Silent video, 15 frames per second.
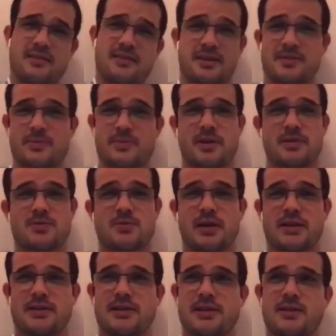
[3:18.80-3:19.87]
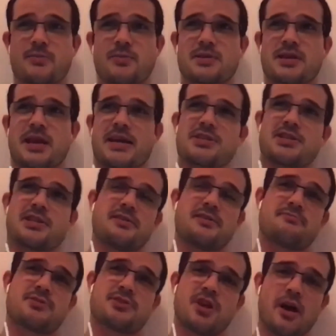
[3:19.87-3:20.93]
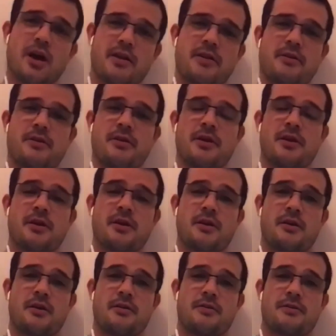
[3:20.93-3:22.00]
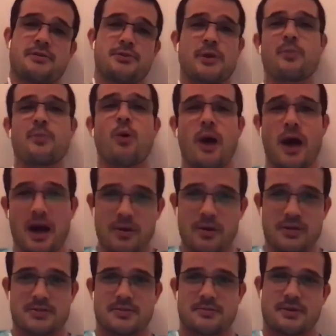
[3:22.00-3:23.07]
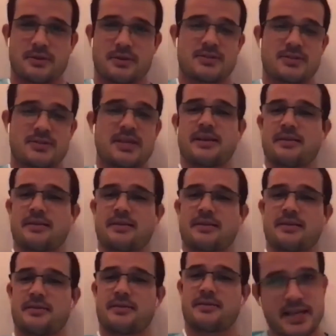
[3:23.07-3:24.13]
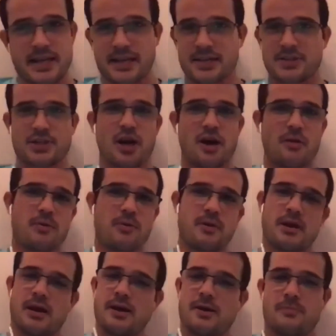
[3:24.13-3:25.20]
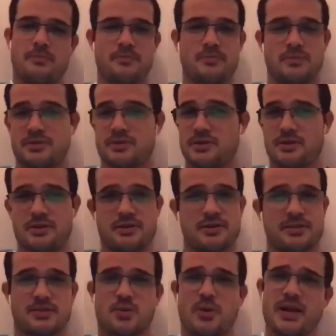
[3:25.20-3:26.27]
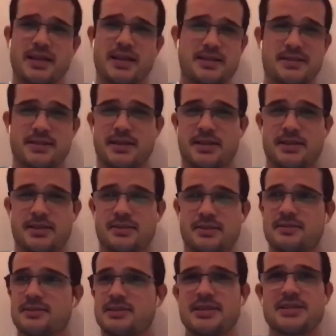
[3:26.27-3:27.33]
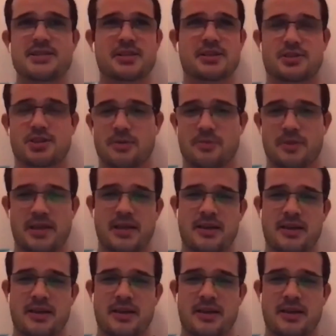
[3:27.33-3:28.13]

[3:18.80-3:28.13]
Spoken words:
To be honest, what I did was I actually started doing more hours. I was taking a second job. It's quite easy to get a teaching job there,